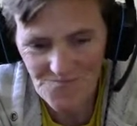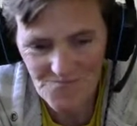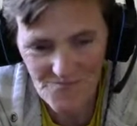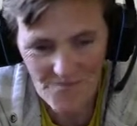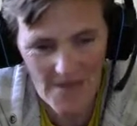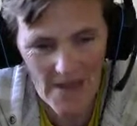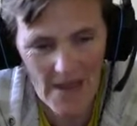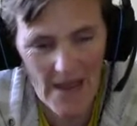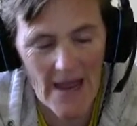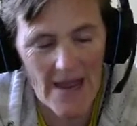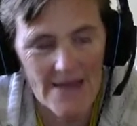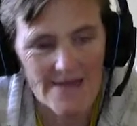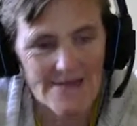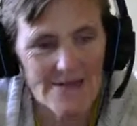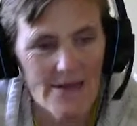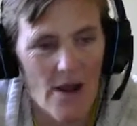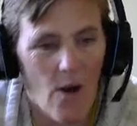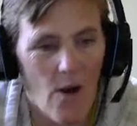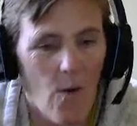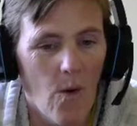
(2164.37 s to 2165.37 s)
Yeah,
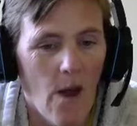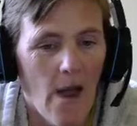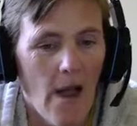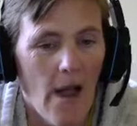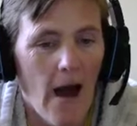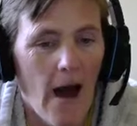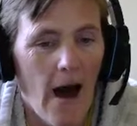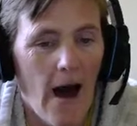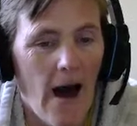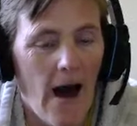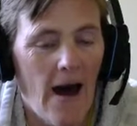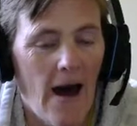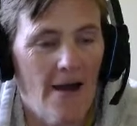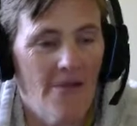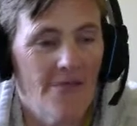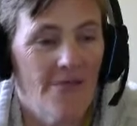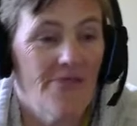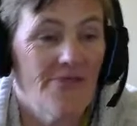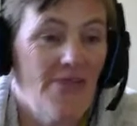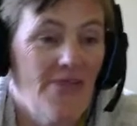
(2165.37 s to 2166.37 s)
so uh,
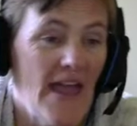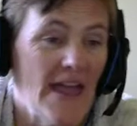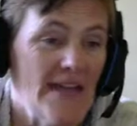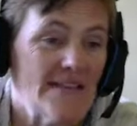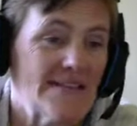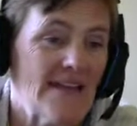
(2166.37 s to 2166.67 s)
thanks